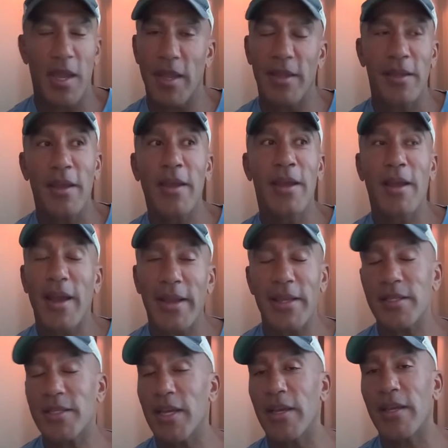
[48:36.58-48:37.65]
okay, I
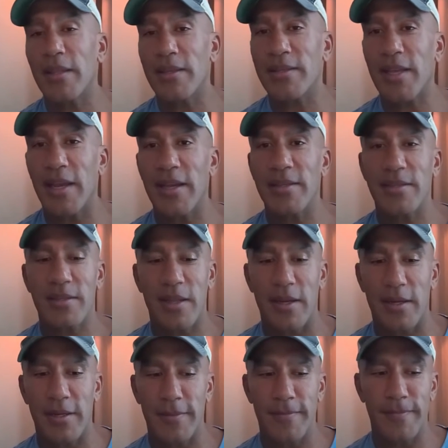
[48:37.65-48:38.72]
got to tell you this, guys.
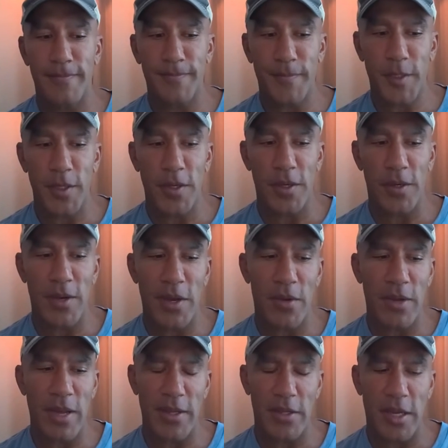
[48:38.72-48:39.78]
Um, you know,
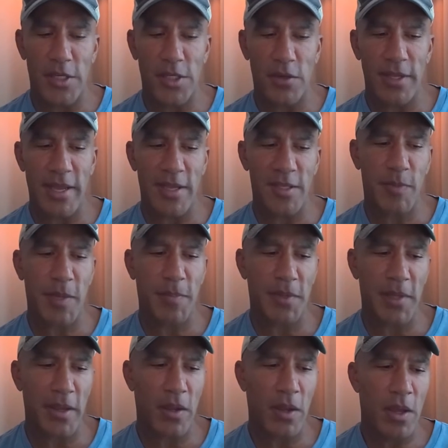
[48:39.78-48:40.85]
I, I generally ask
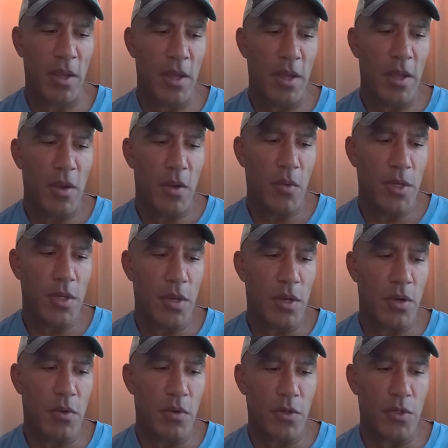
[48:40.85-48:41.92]
people, like, when you
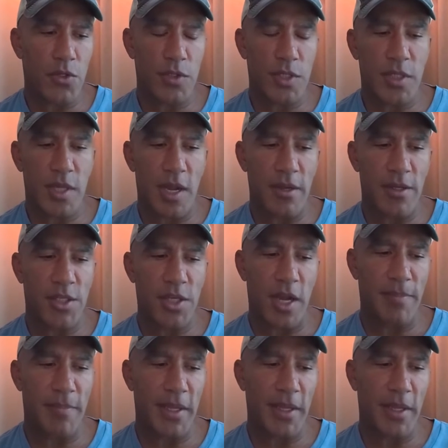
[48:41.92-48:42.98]
go grocery stop
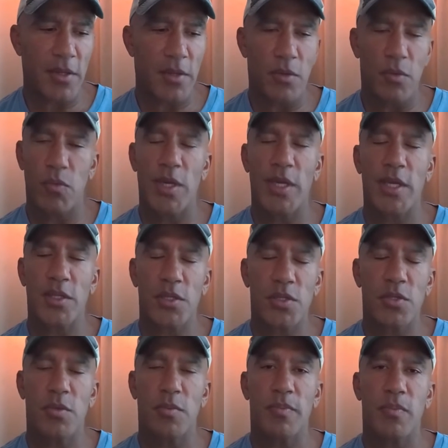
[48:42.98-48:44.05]
shopping and you want to get
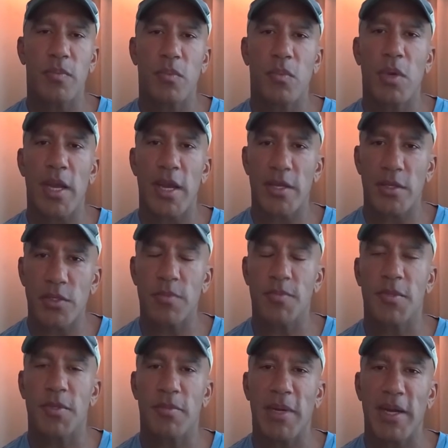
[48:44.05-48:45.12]
soup, what kind of
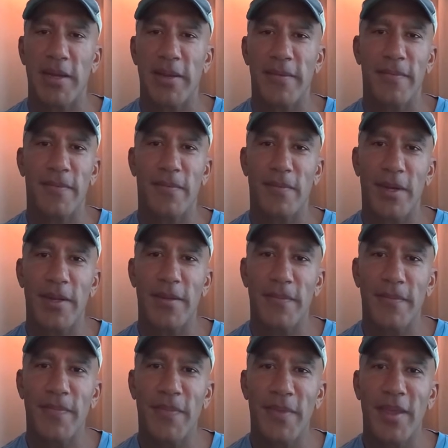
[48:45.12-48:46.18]
soup do you buy, right?
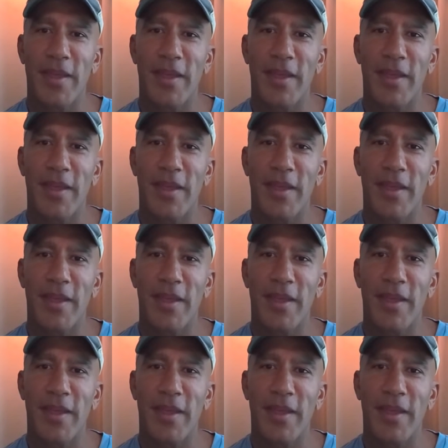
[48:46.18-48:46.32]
